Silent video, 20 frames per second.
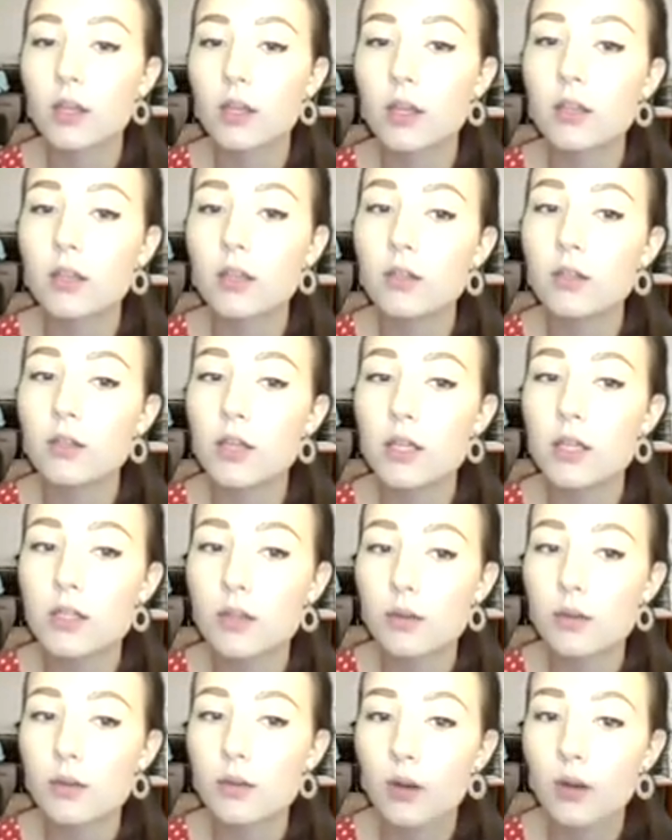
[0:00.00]
You need
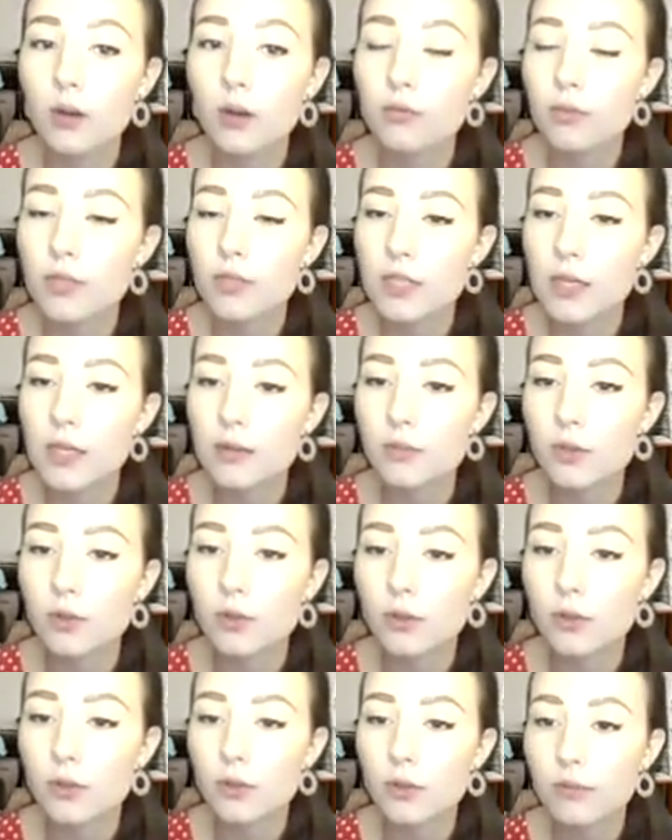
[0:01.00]
to have received
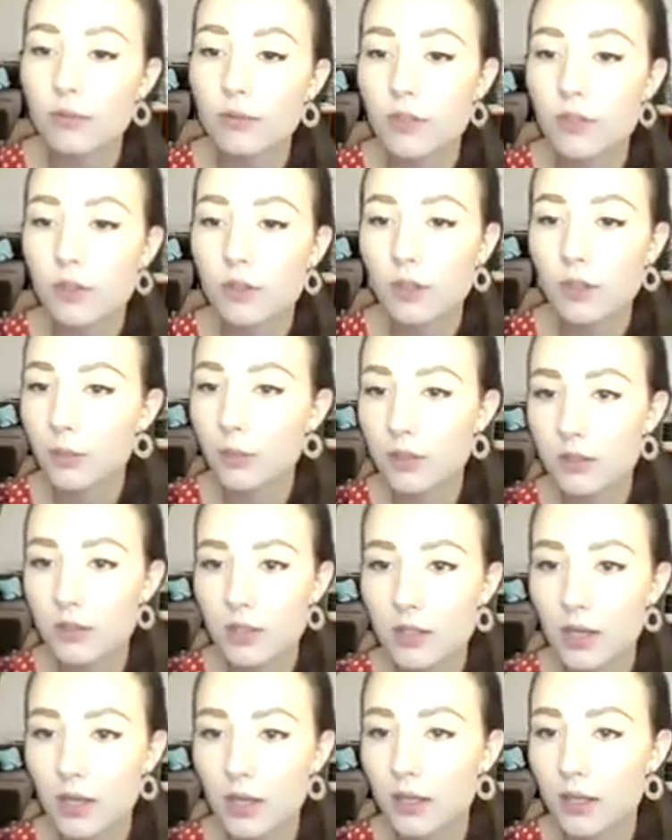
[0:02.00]
all of the documents
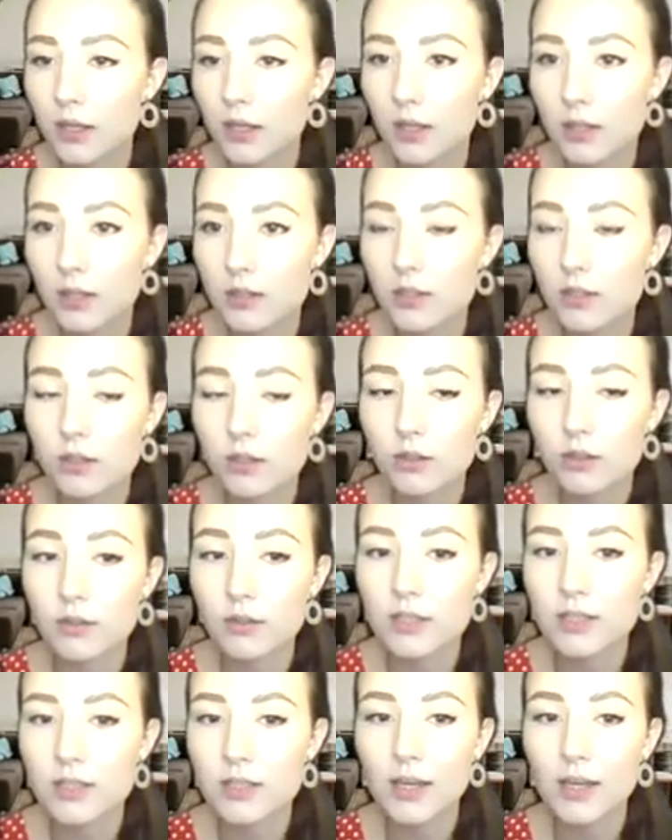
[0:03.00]
that are linked to your
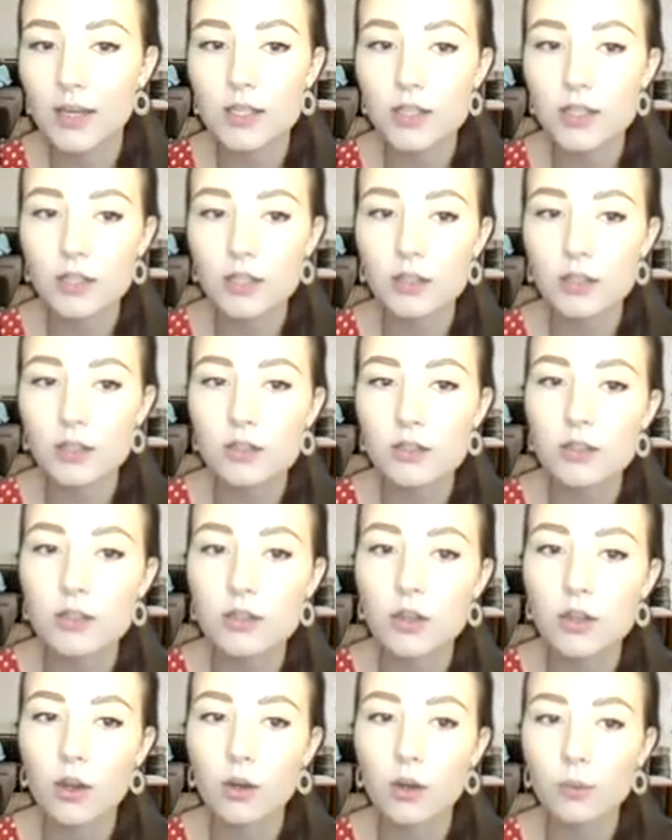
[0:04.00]
installation.
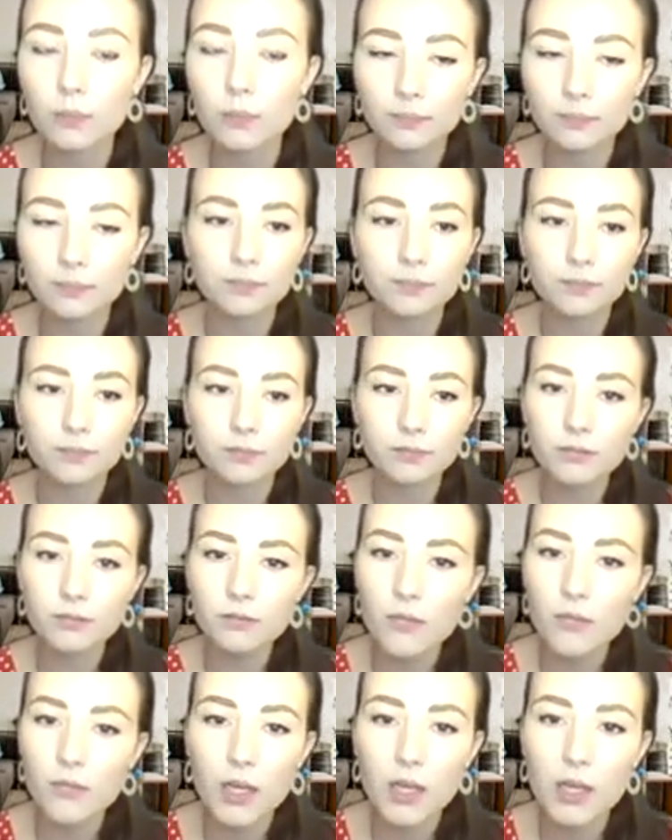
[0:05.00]
So
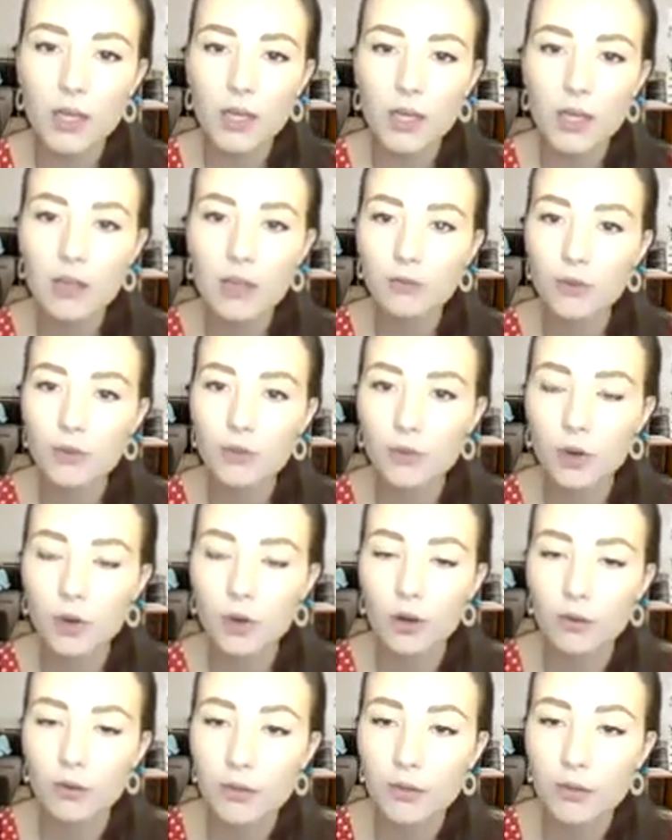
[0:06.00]
if you've got
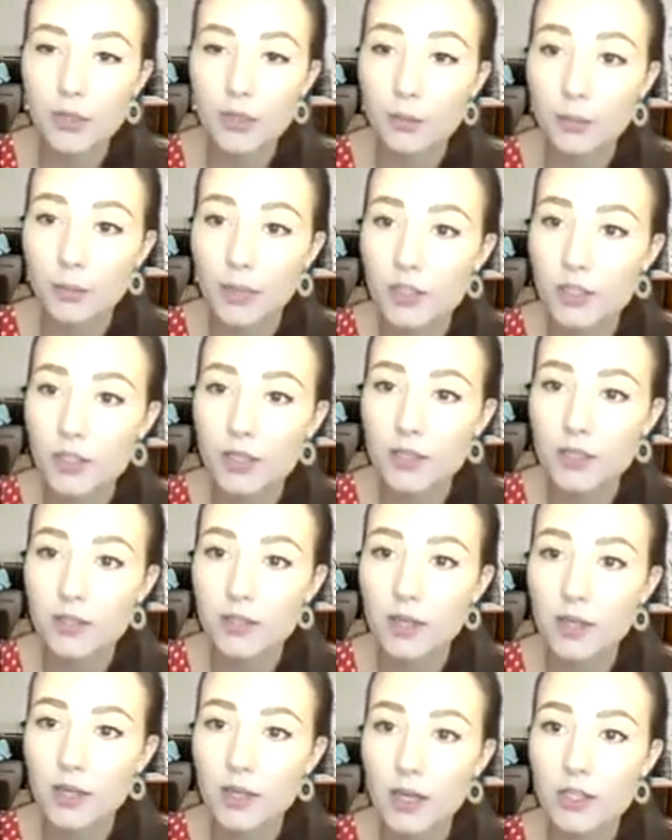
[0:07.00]
a renewable energy
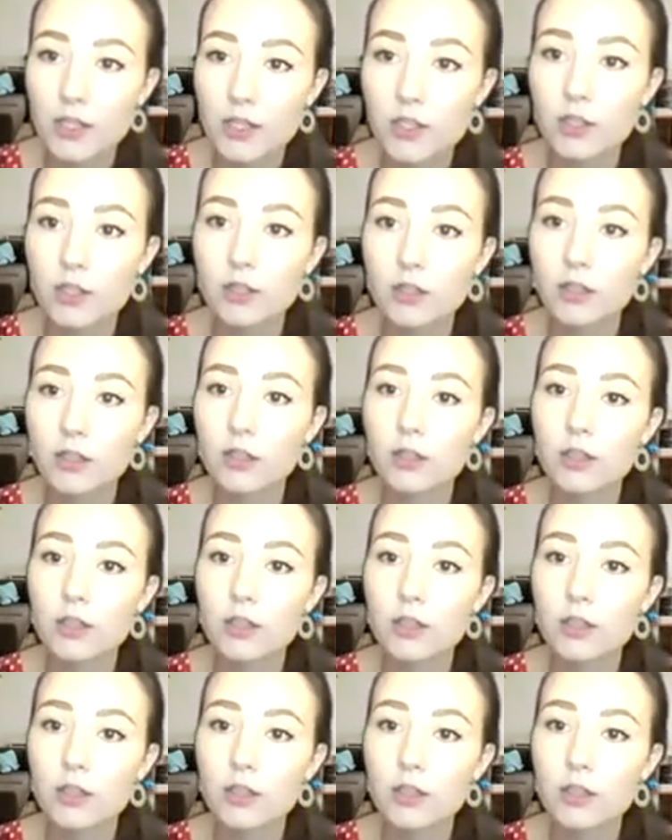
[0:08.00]
installation, you